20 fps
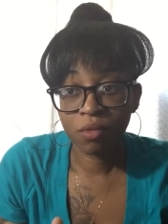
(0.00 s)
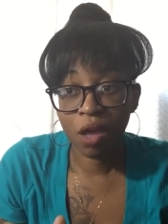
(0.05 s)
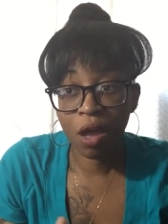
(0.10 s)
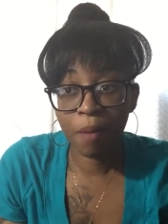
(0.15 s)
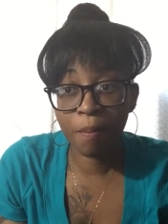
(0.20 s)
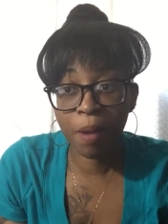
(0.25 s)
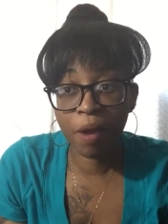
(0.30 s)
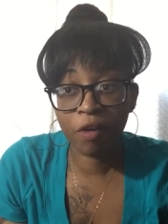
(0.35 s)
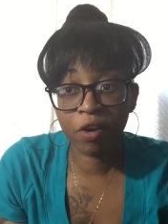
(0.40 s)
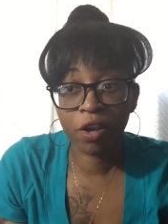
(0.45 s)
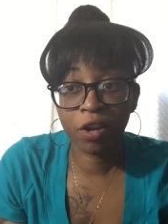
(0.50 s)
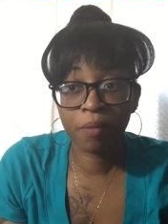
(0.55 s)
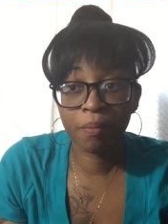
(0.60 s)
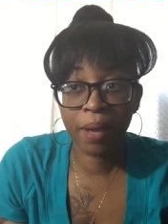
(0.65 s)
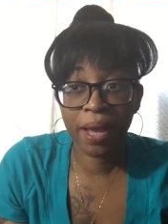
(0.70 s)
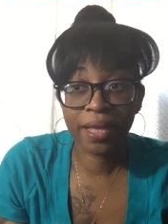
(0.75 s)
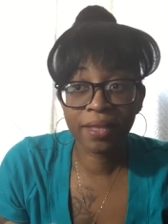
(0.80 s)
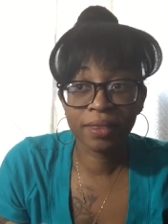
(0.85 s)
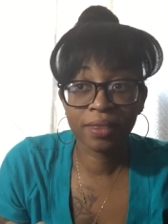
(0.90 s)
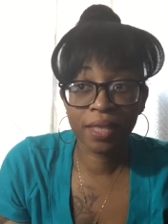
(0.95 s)
America
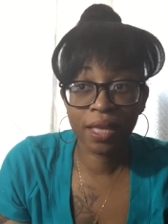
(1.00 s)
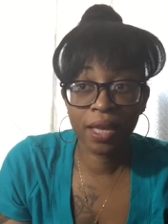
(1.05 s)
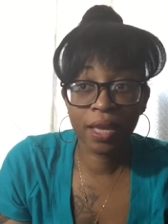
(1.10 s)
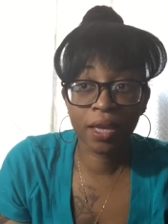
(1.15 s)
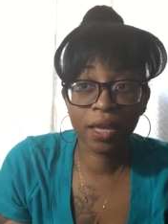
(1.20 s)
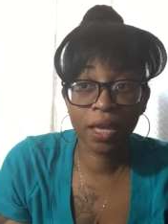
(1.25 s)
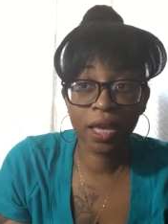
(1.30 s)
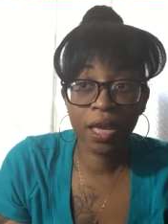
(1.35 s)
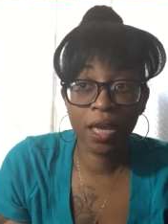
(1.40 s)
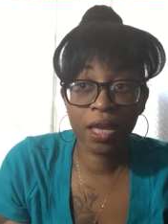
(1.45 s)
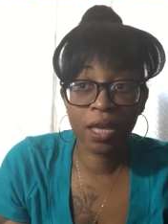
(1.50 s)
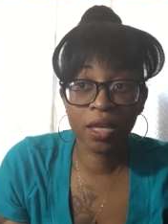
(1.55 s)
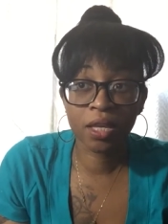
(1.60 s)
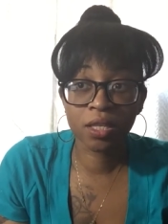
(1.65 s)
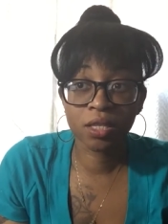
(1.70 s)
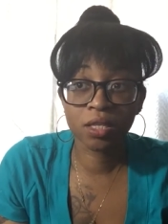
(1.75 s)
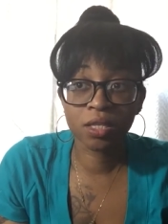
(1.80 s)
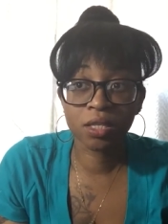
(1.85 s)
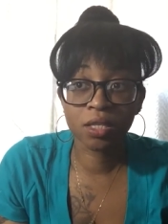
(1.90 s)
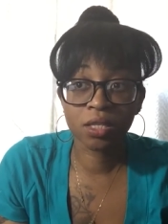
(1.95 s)
might think
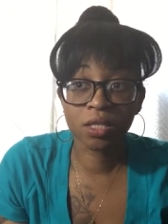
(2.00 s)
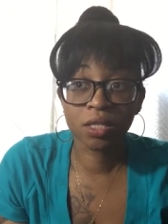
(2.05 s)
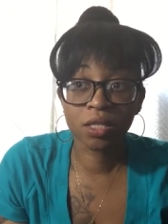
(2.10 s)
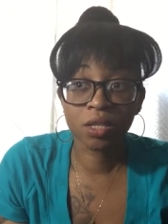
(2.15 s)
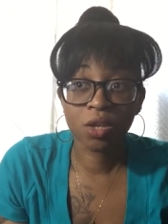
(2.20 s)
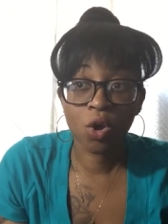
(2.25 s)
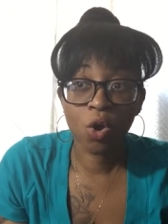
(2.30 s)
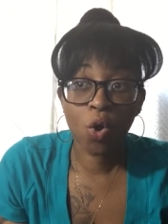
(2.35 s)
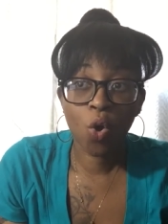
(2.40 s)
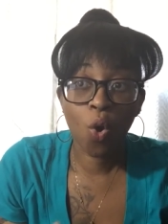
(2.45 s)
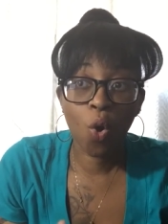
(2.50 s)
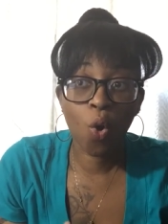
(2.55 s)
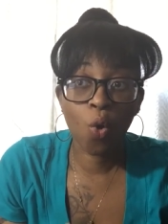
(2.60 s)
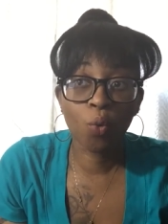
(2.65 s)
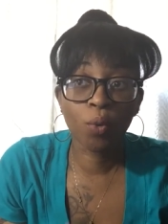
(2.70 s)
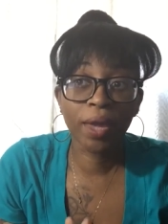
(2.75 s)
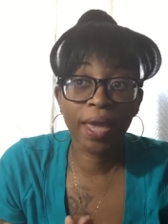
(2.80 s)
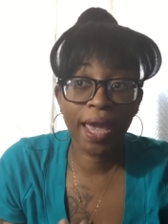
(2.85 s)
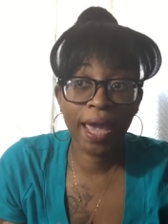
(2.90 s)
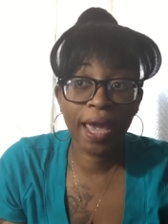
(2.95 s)
is
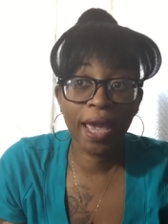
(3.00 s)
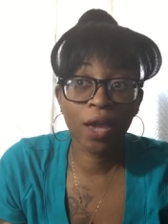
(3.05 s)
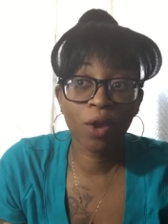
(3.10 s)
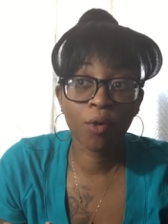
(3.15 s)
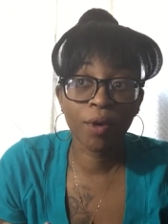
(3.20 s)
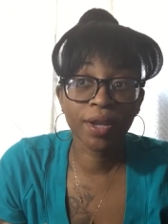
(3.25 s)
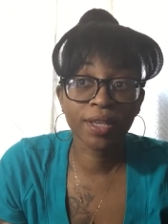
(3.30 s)
okay or